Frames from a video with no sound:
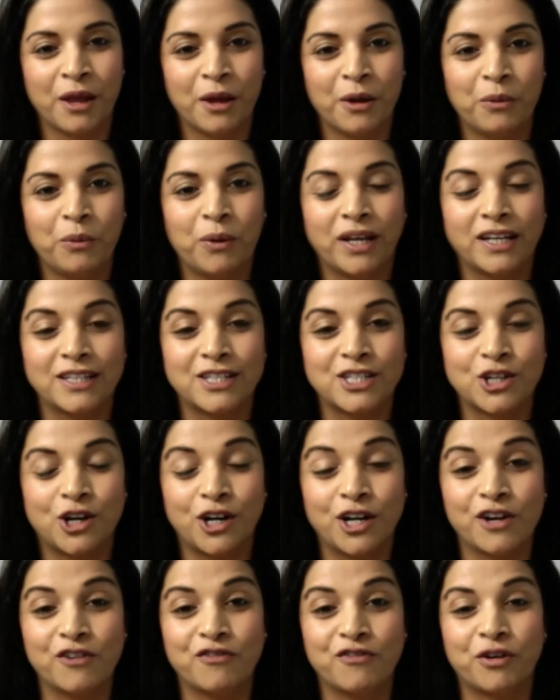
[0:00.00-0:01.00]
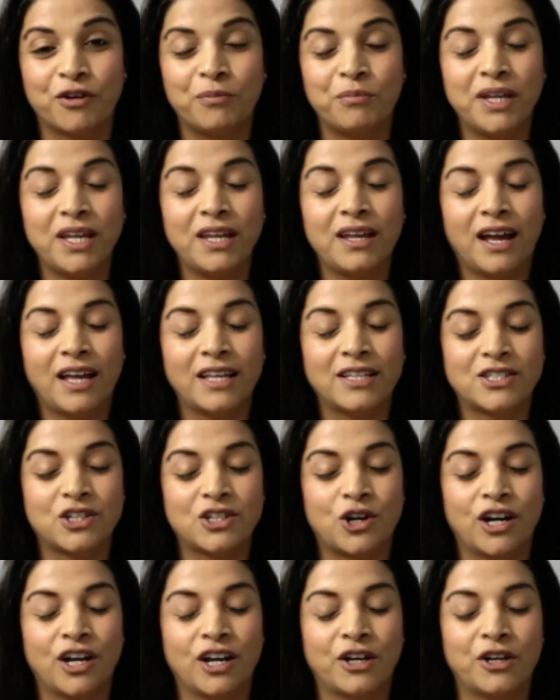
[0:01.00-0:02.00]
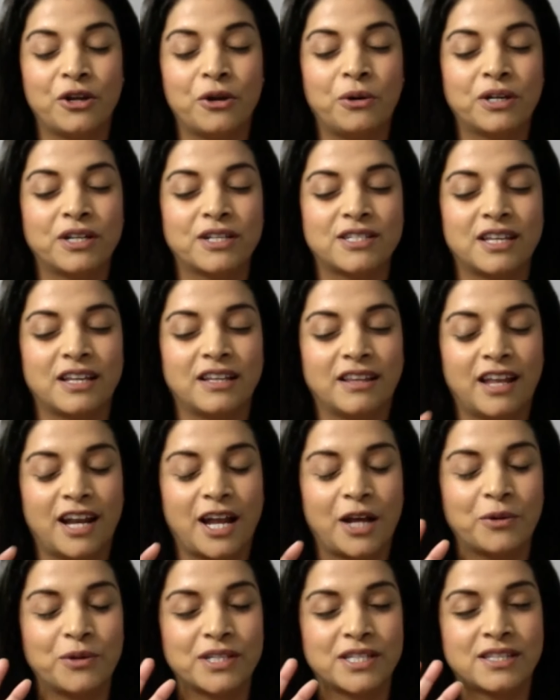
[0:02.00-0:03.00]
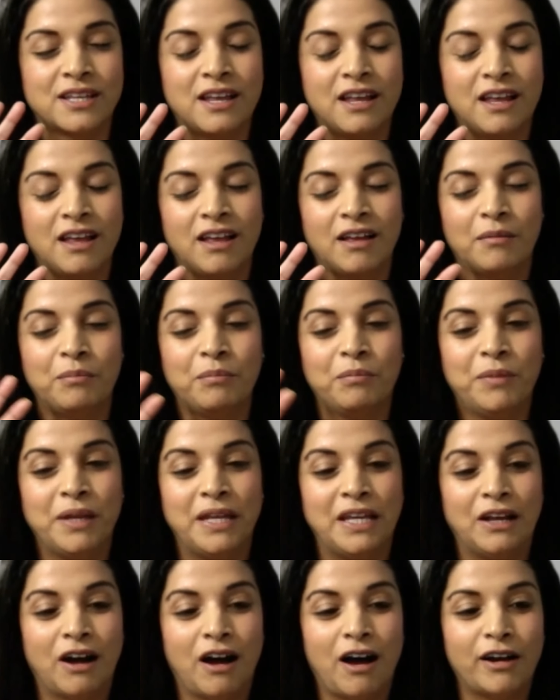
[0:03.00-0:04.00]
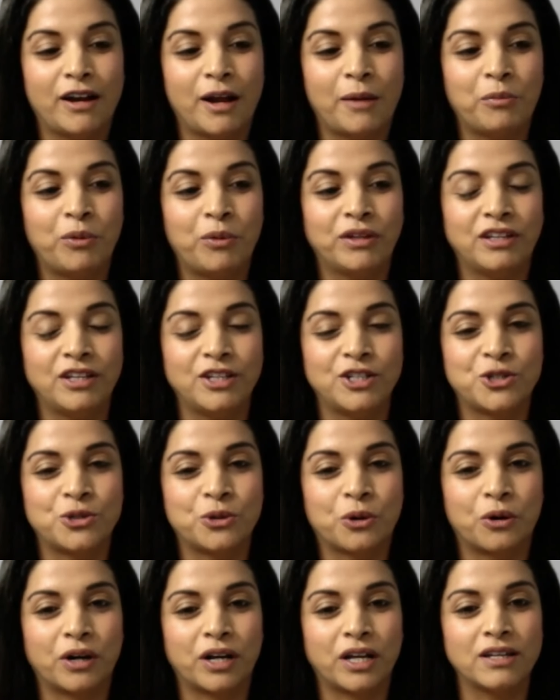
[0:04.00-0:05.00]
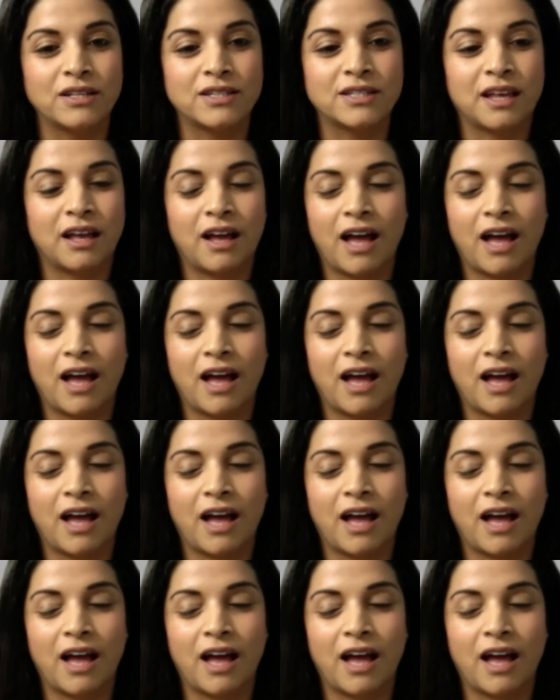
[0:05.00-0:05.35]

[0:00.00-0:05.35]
When it started for me, I started noticing that I was being caught up with these stories.